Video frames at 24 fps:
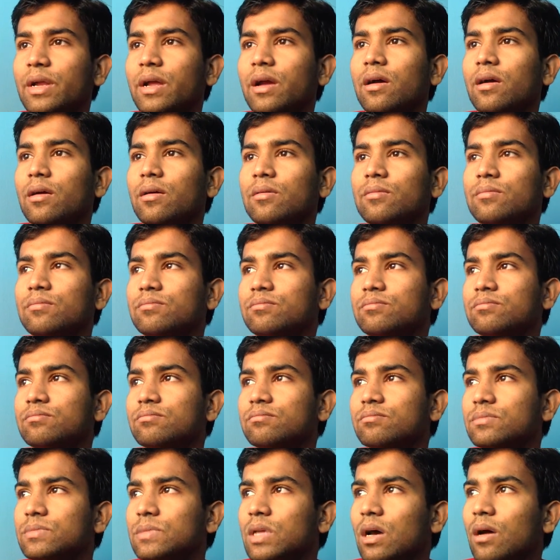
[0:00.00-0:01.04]
uh,
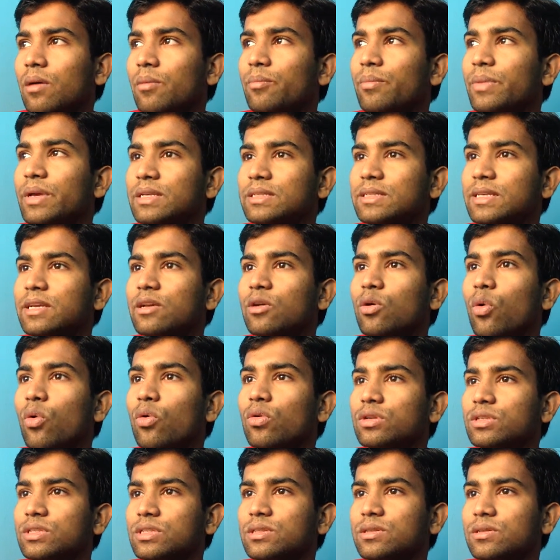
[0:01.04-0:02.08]
the basic
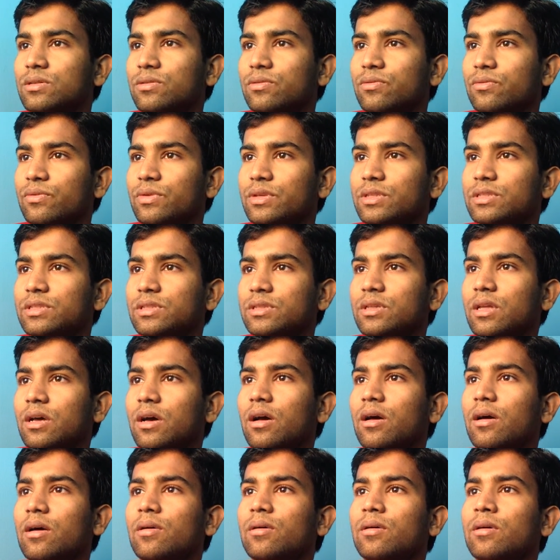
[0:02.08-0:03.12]
codes which is
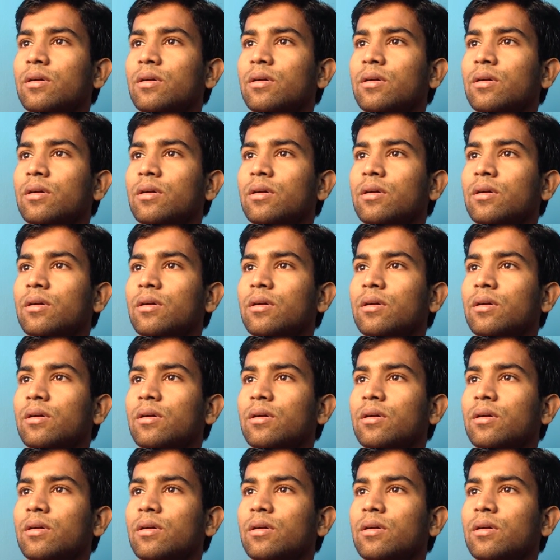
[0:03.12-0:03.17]
the